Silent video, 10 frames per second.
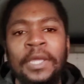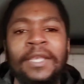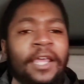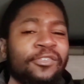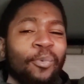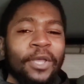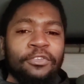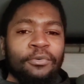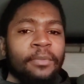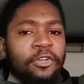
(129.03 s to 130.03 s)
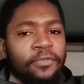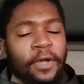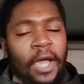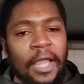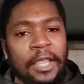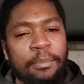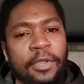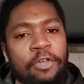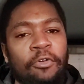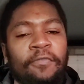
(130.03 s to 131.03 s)
That's way too much for a guy like
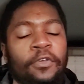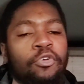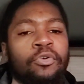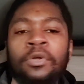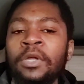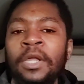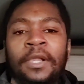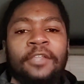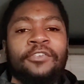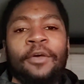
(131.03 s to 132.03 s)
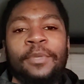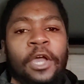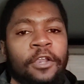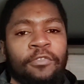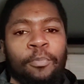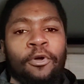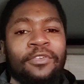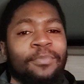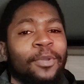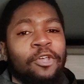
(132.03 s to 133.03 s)
Blake Griffin who, let's all be honest,
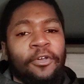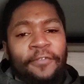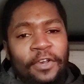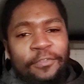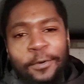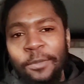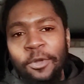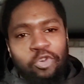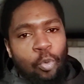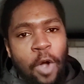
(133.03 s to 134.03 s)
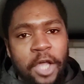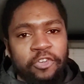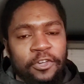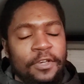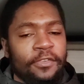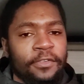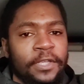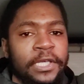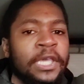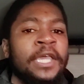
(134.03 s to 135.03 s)
boys, Blake Griffin is pretty much washed in this
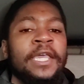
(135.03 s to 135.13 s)
league.